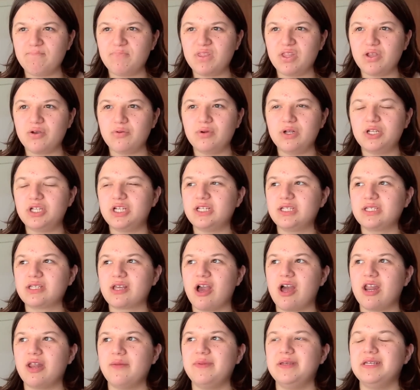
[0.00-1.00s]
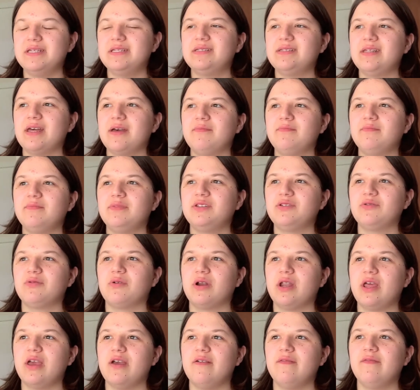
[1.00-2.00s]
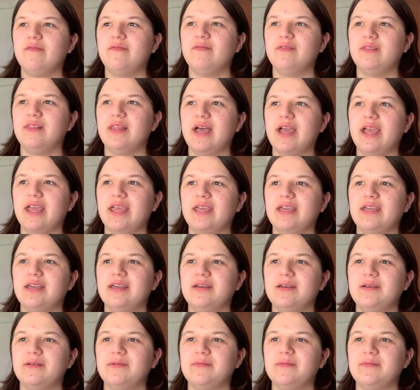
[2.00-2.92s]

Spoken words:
which has got to be some sort of like